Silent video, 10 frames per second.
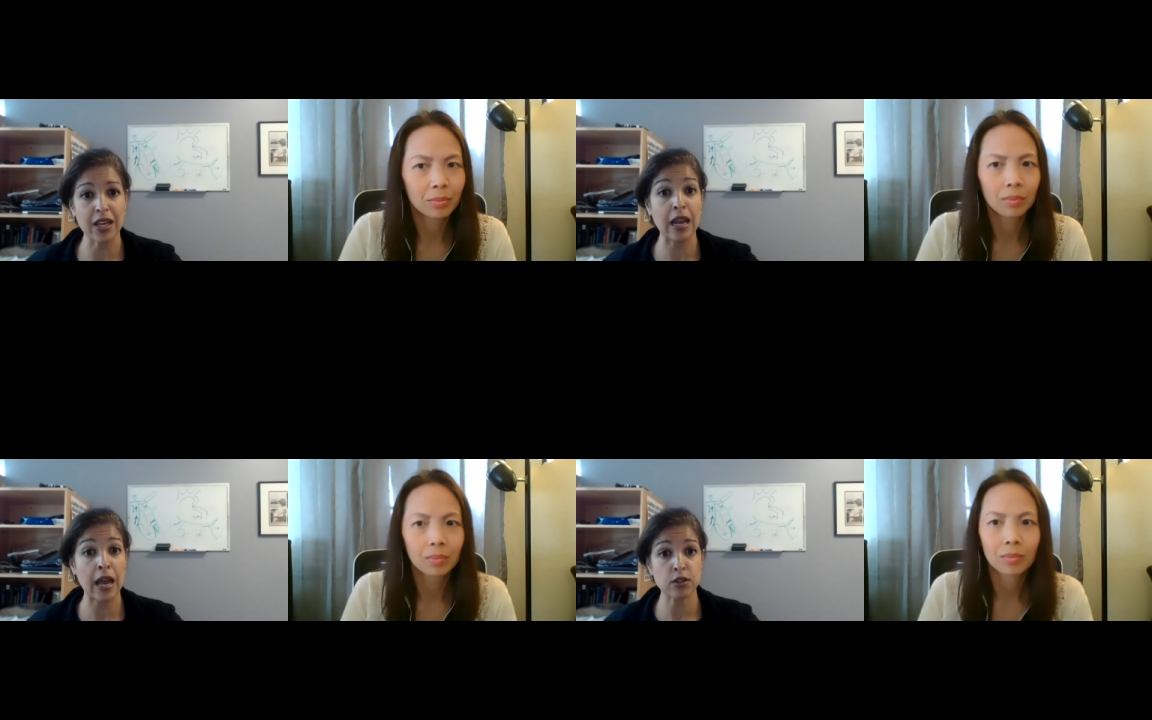
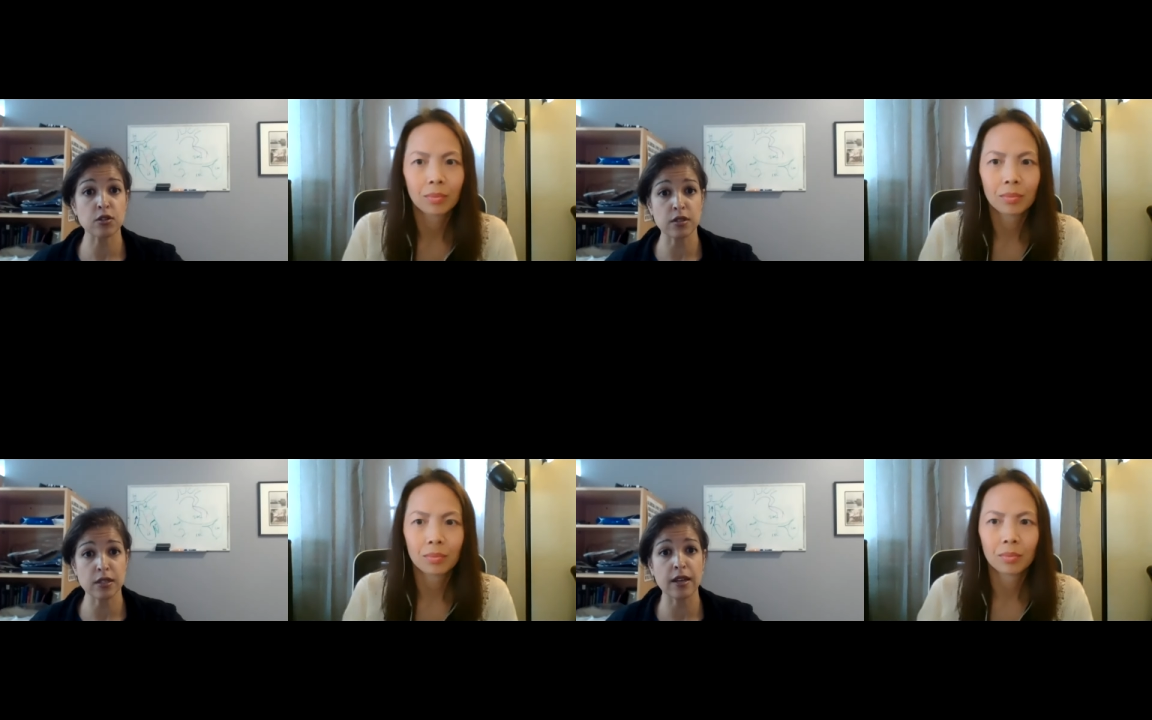Speaker 1: an
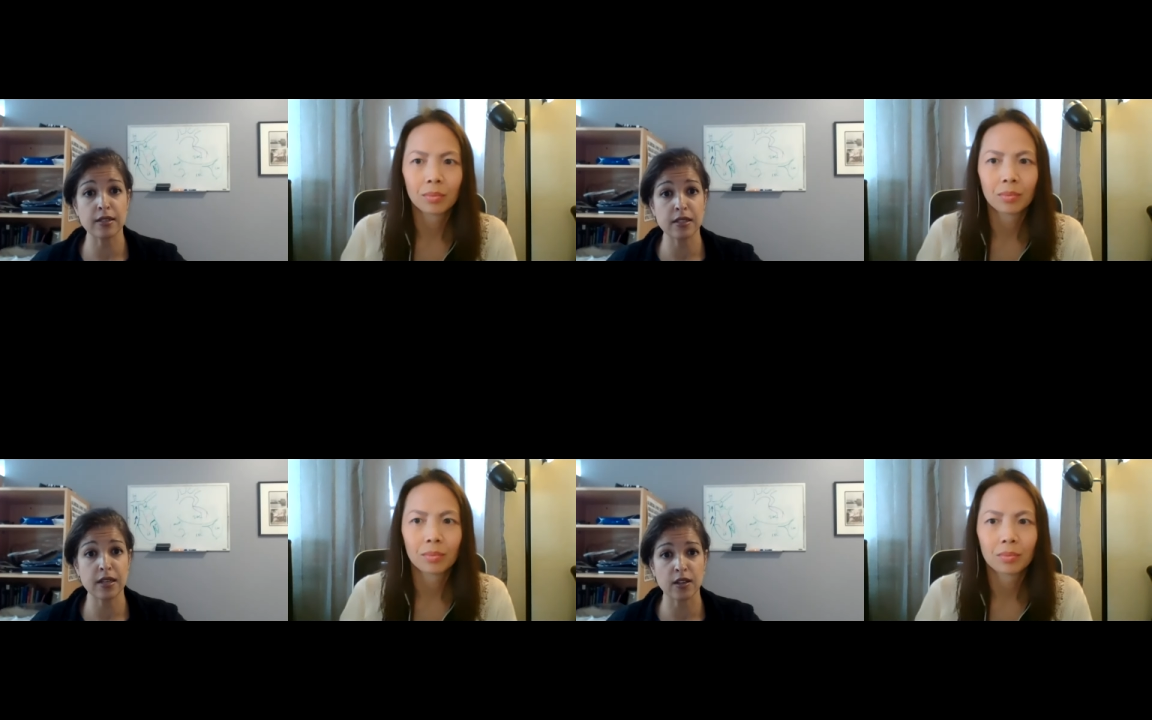
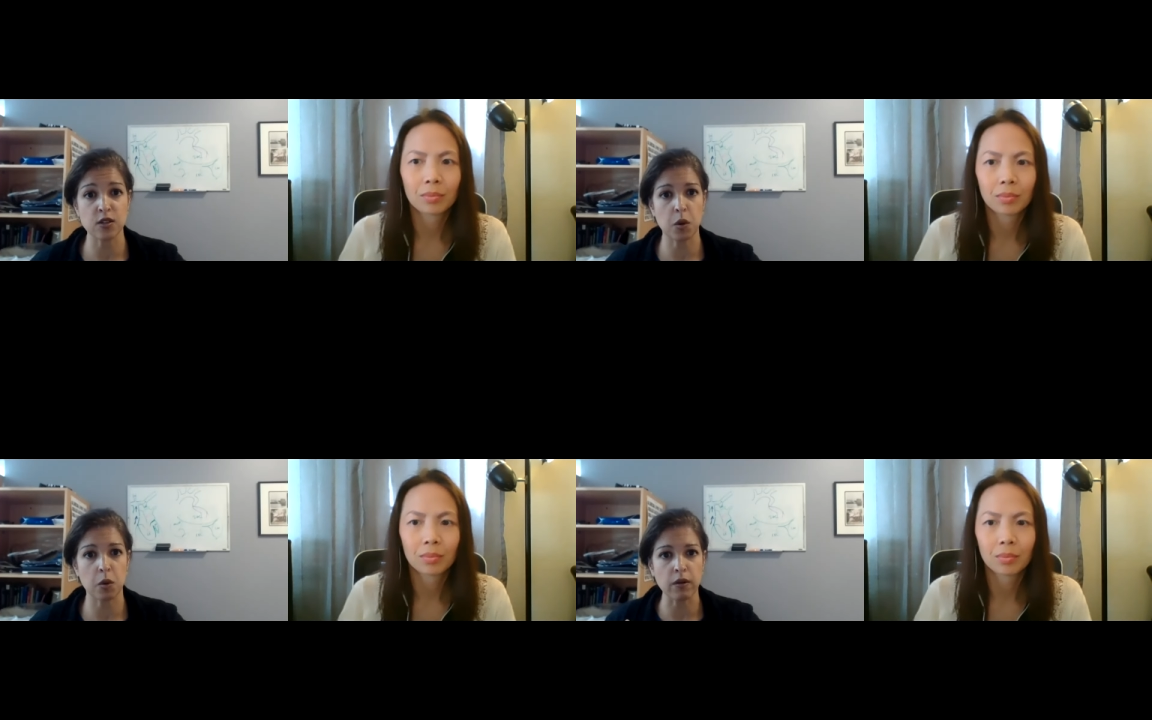exercise
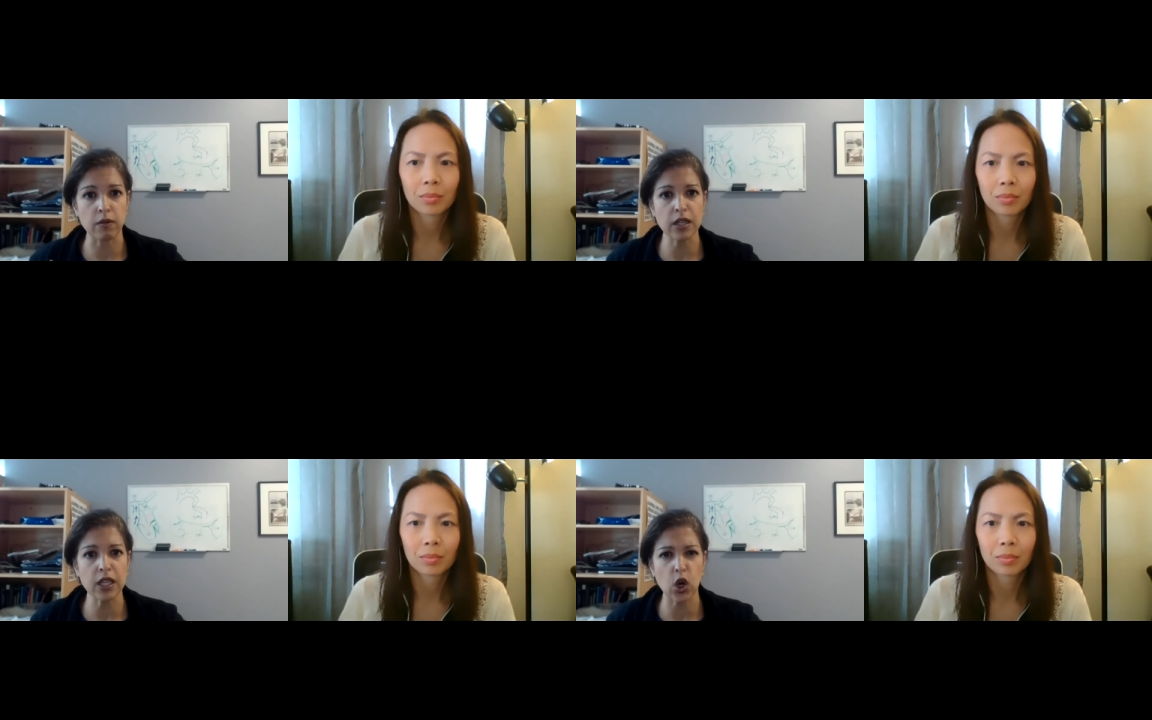test where we
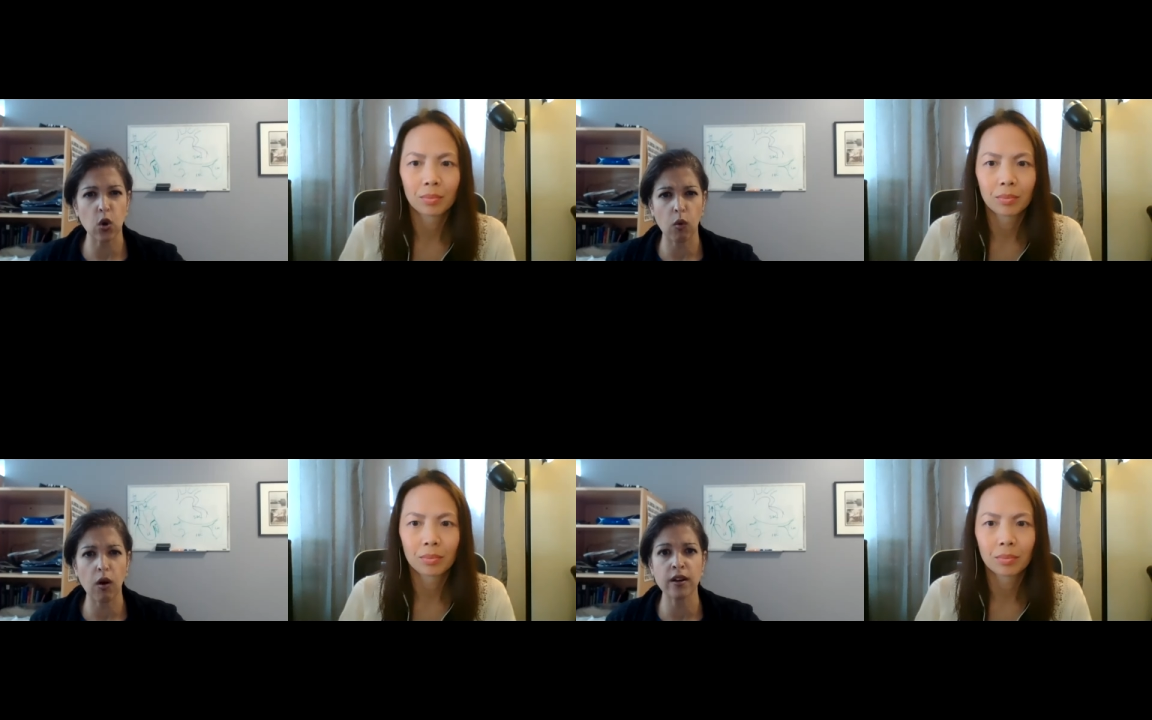really
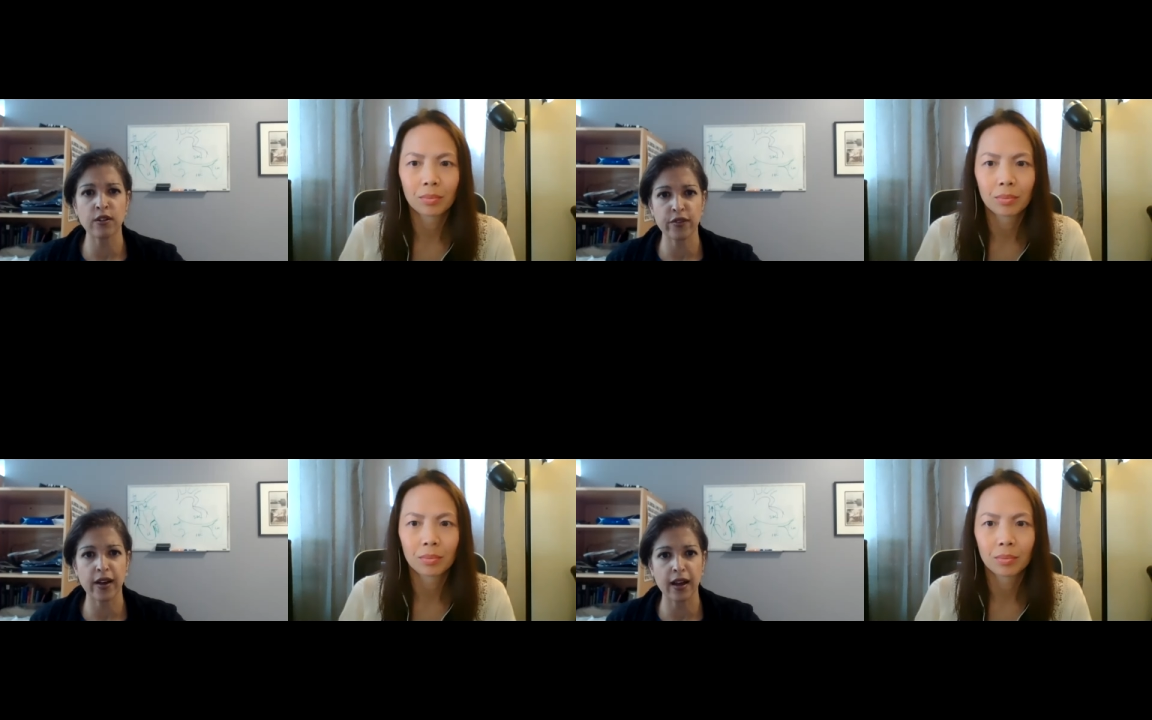
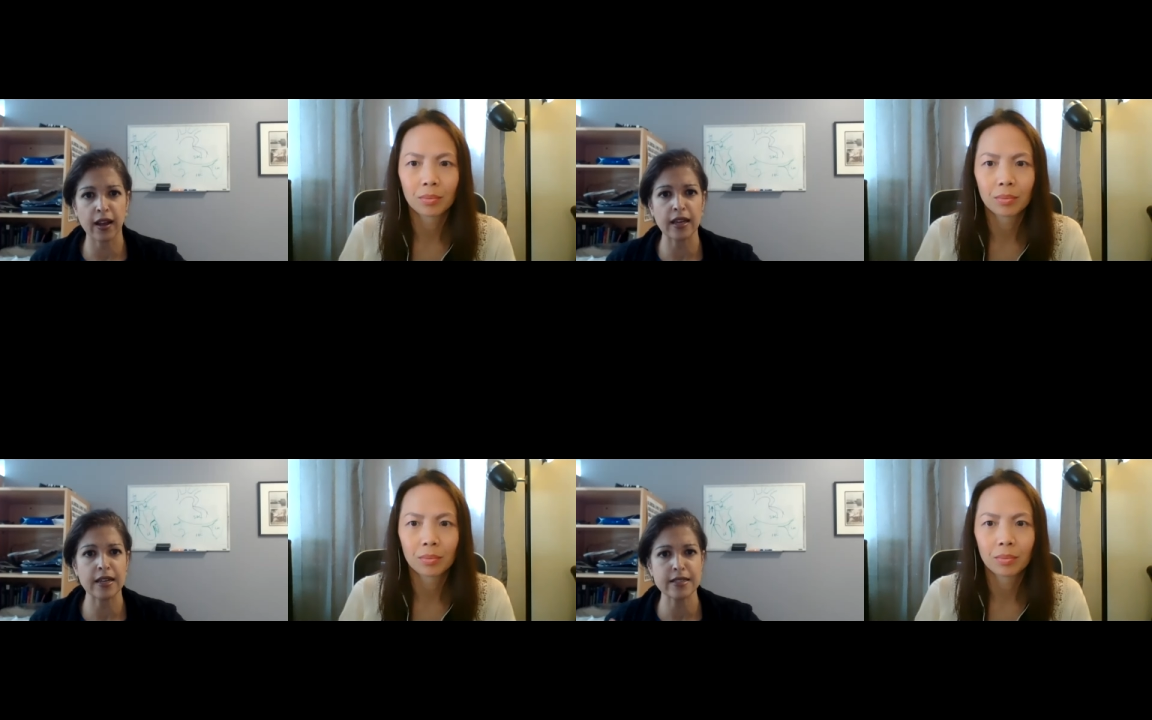
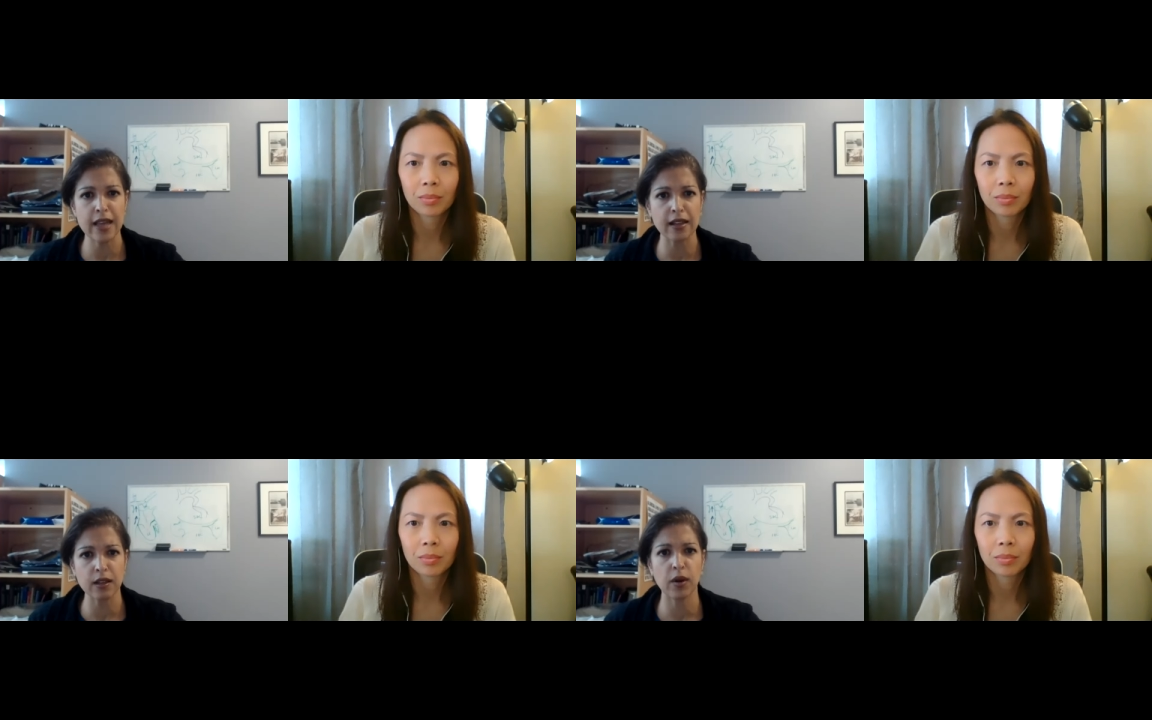quantify
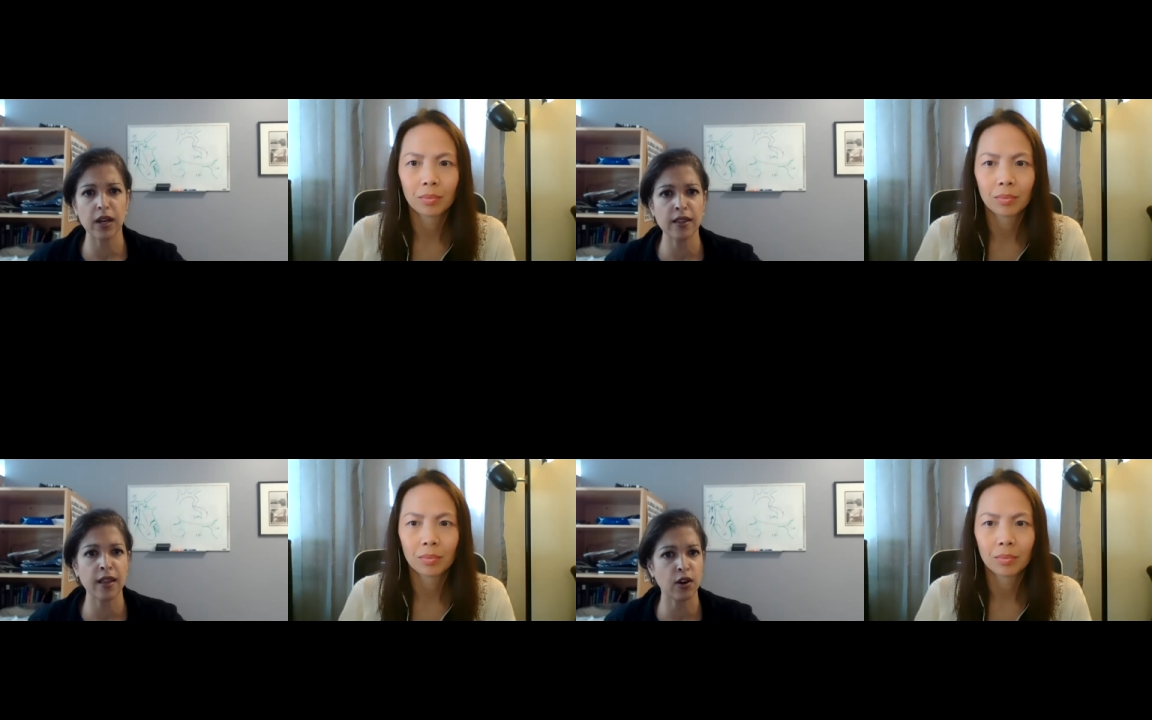exactly what
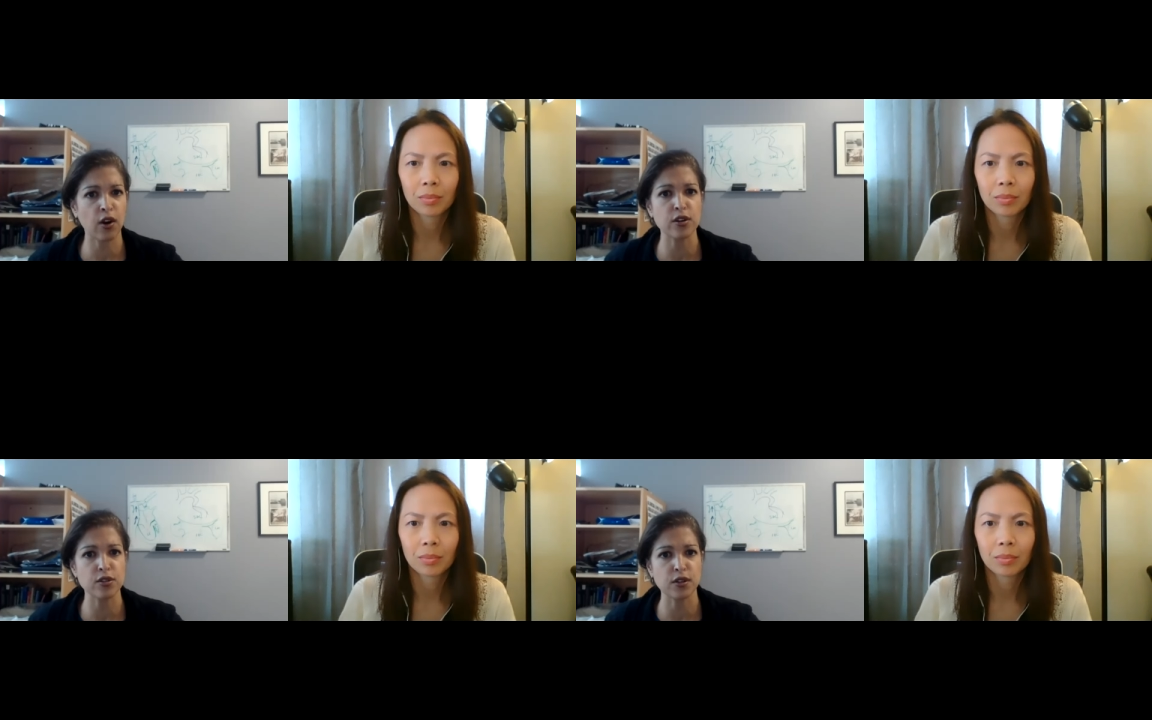can that
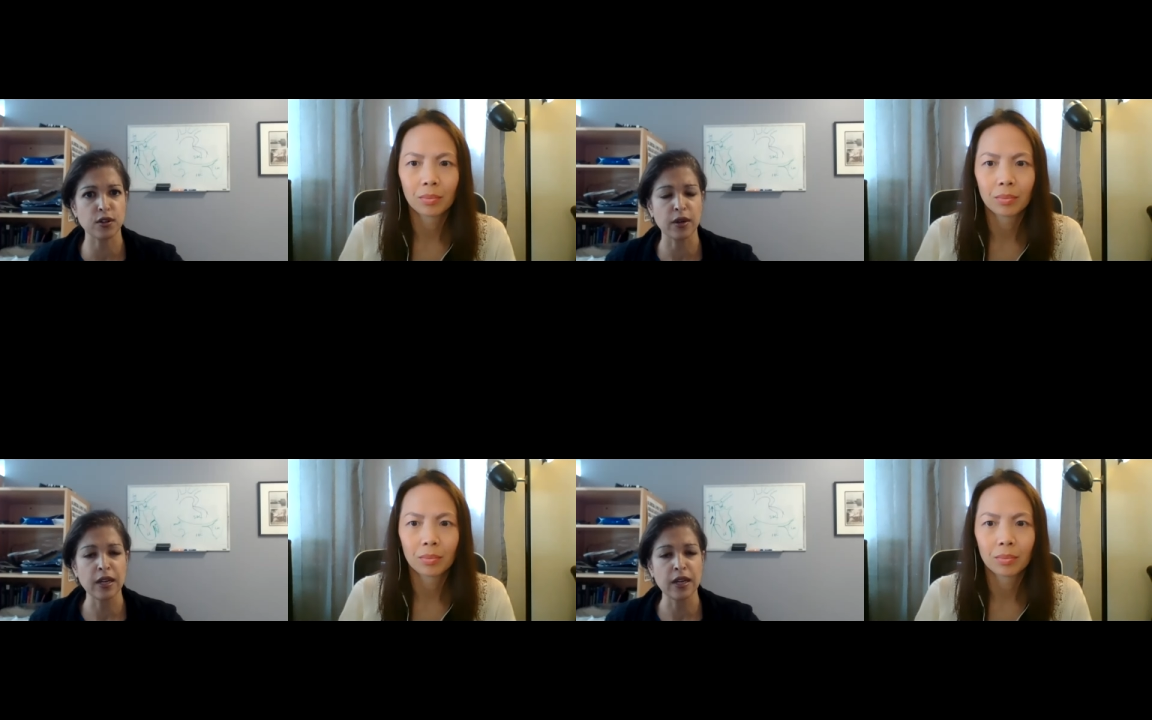heart do.